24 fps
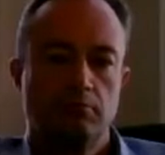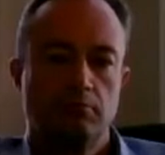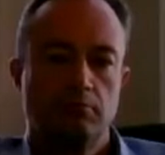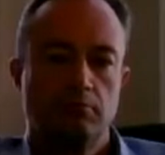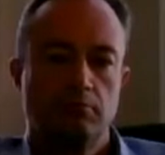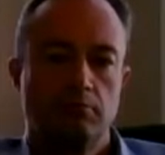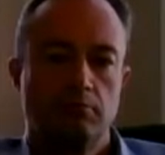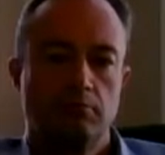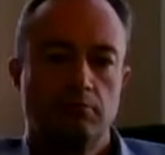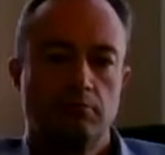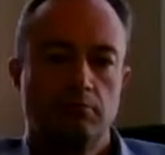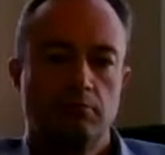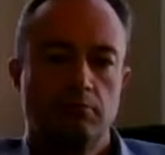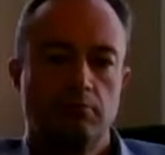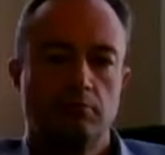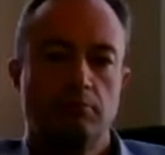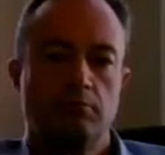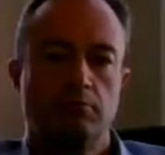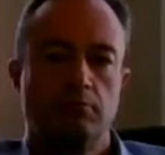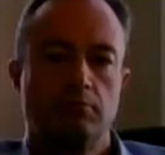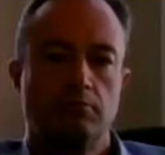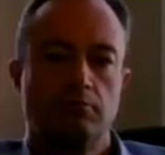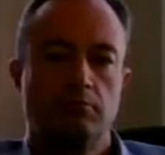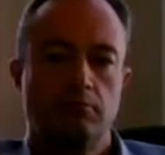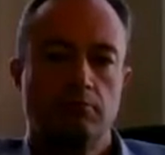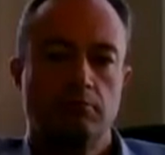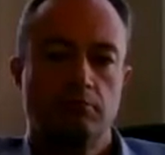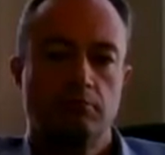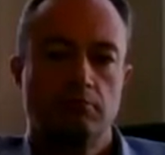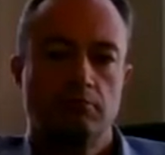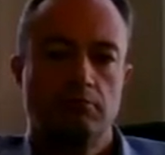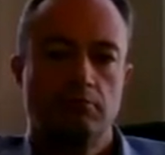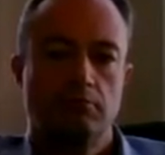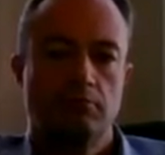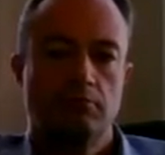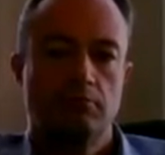
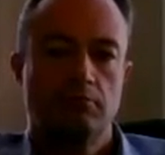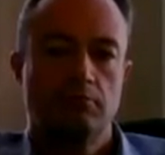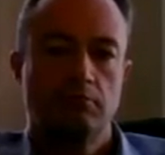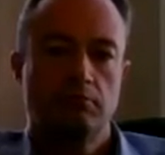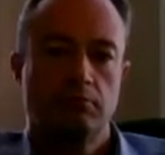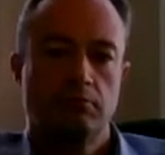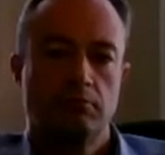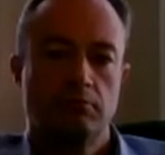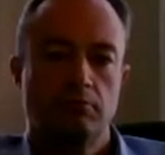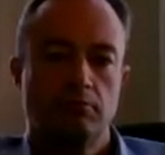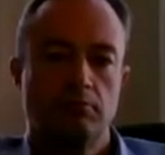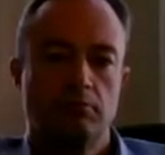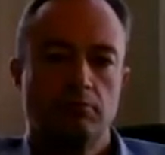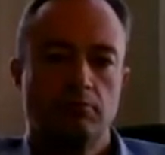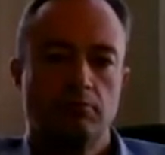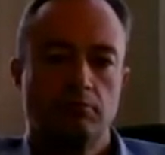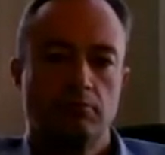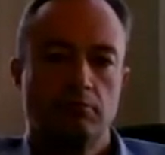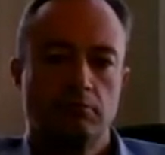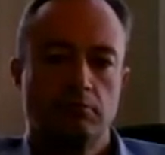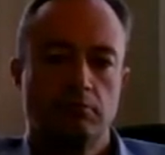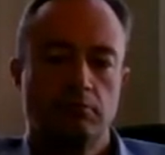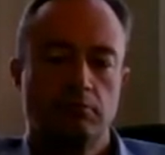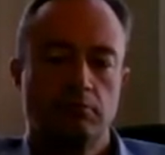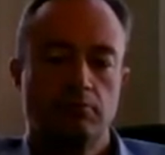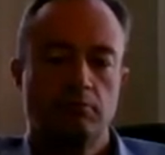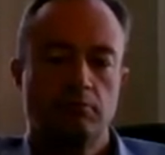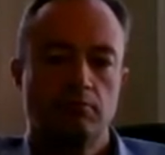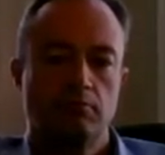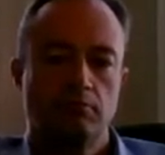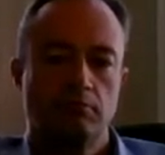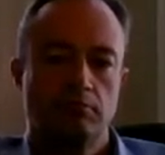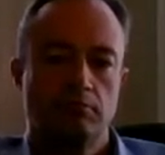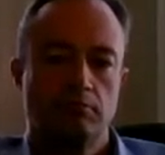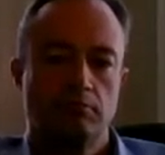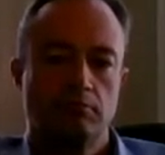
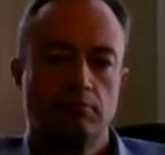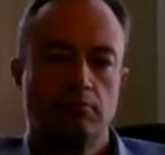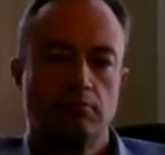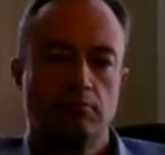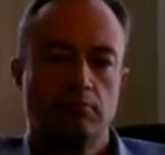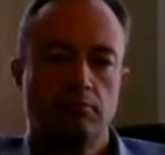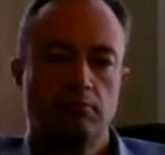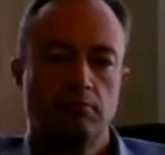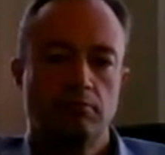The person shown says nothing.